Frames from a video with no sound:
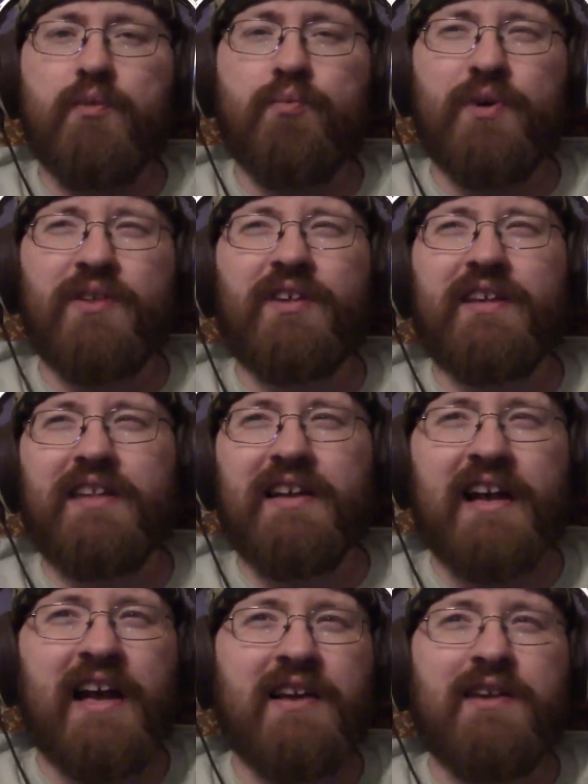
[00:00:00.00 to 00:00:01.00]
But it's like they
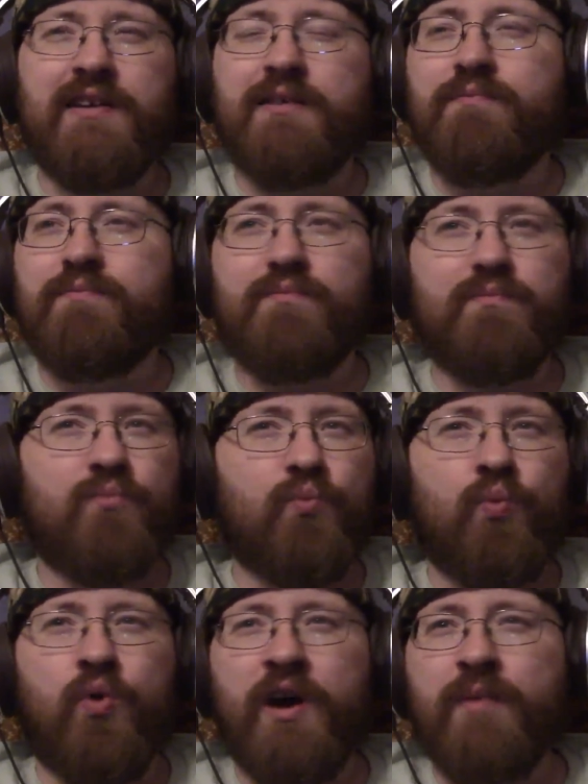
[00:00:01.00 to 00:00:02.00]
kind of,
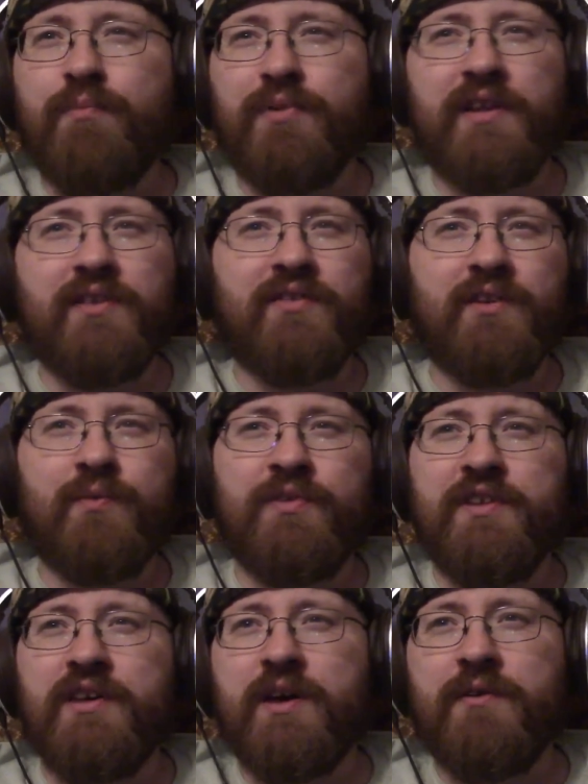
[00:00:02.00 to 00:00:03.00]
one blends in with
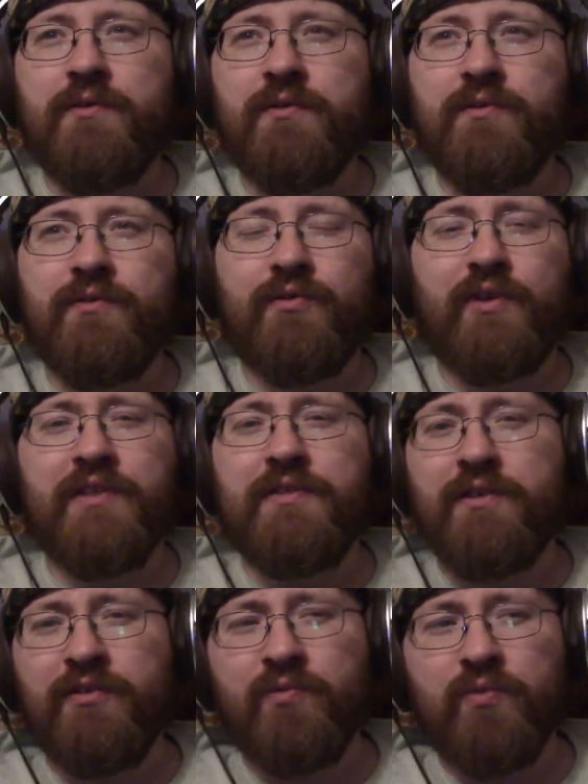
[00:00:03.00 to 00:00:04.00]
the others. Like
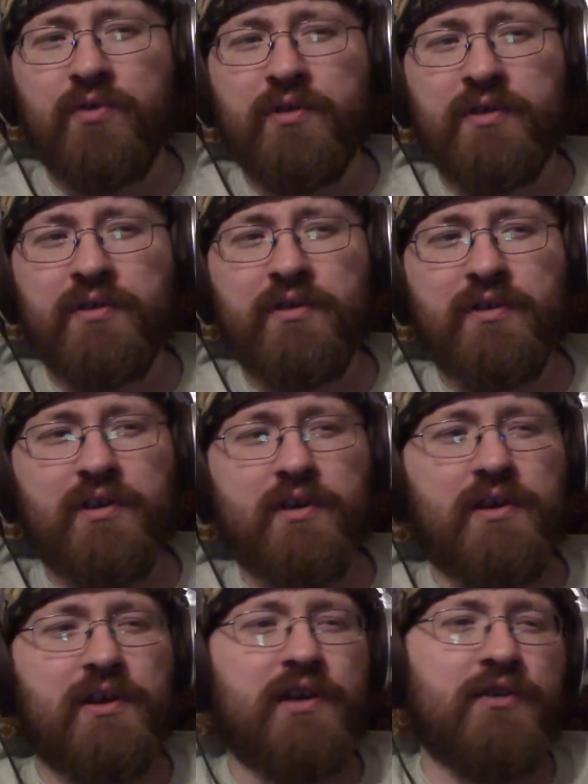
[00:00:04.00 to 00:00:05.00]
this one
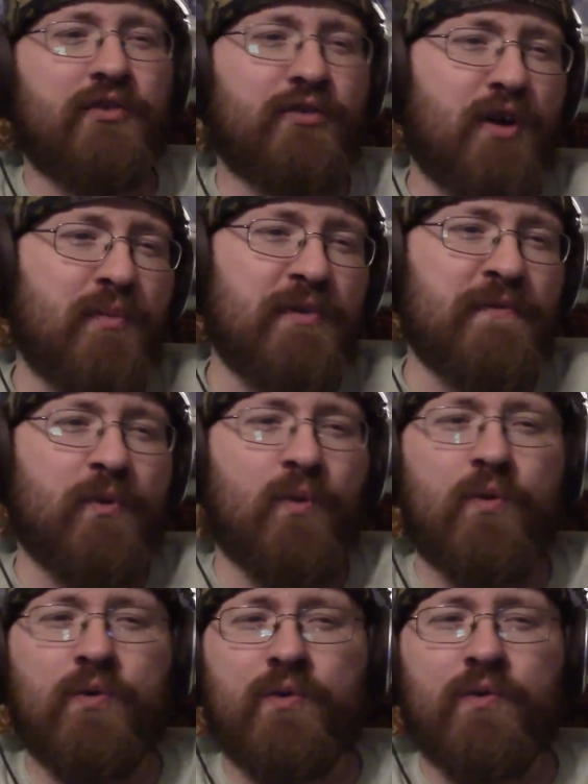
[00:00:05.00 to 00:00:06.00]
and the song
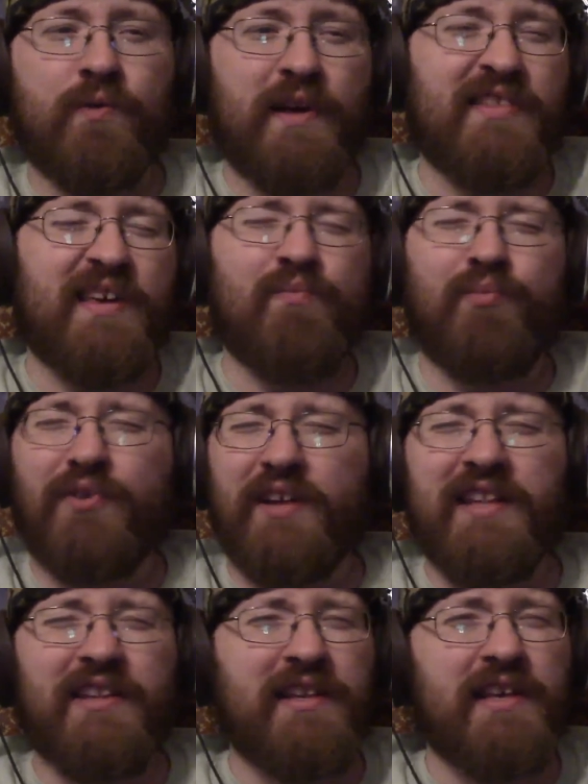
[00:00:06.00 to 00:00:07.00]
before, like they
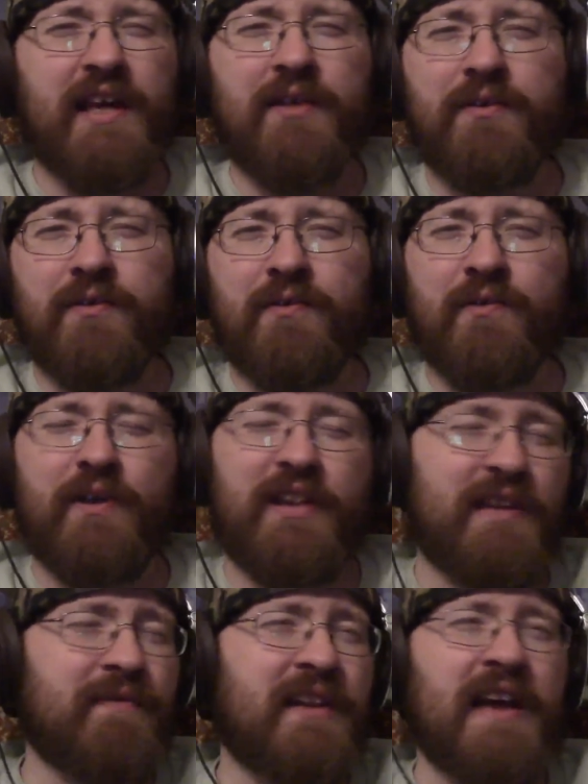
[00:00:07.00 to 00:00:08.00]
blend together, and
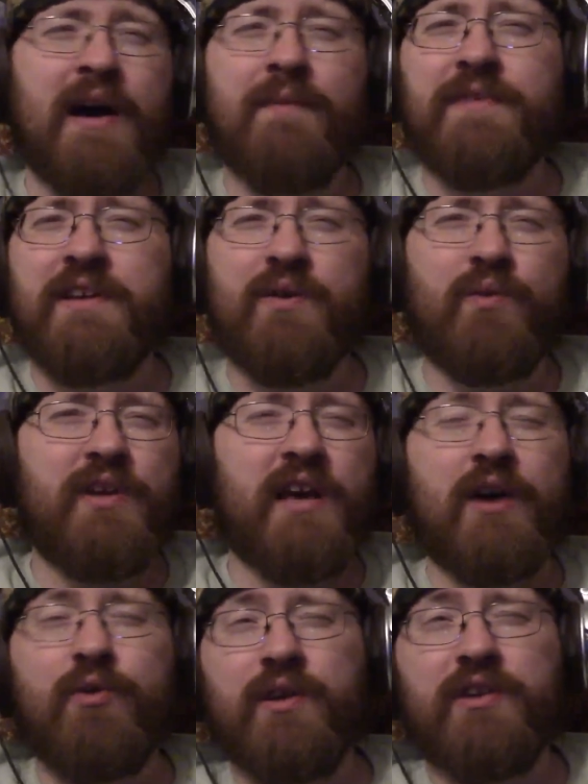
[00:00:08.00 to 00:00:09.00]
even now I'm thinking, okay,
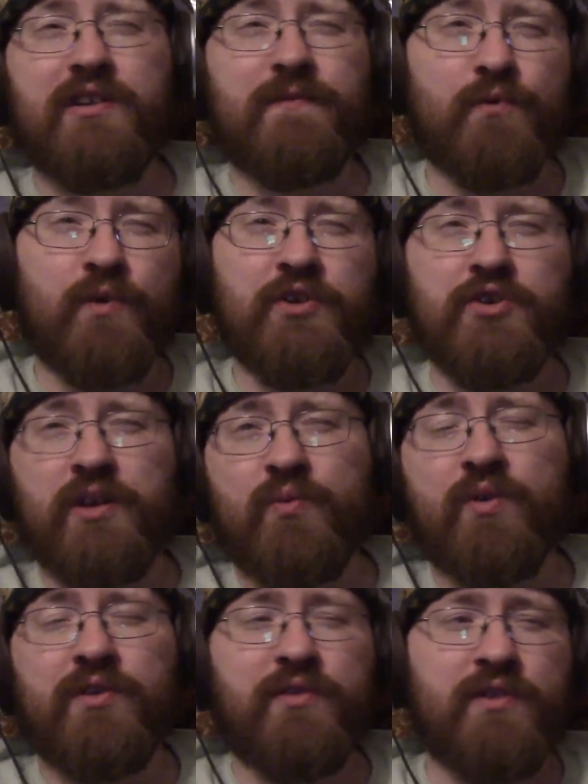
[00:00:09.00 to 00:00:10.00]
how do I differentiate
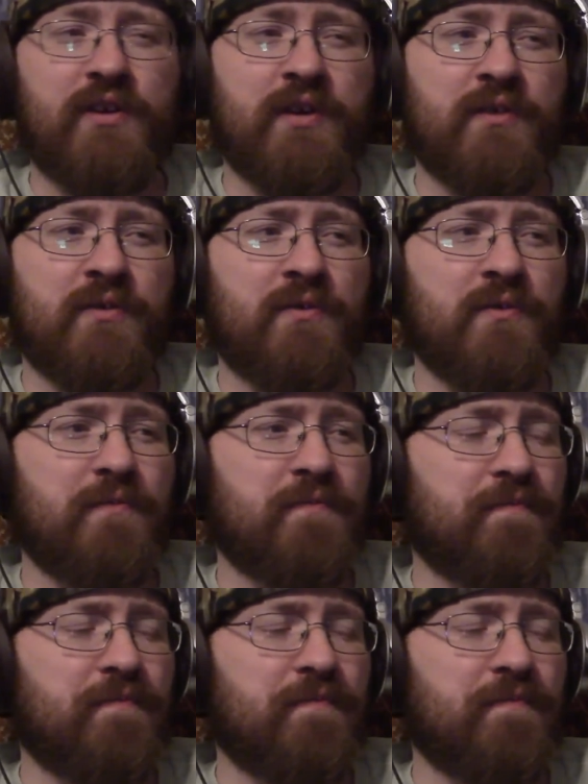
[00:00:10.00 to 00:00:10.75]
one to the other?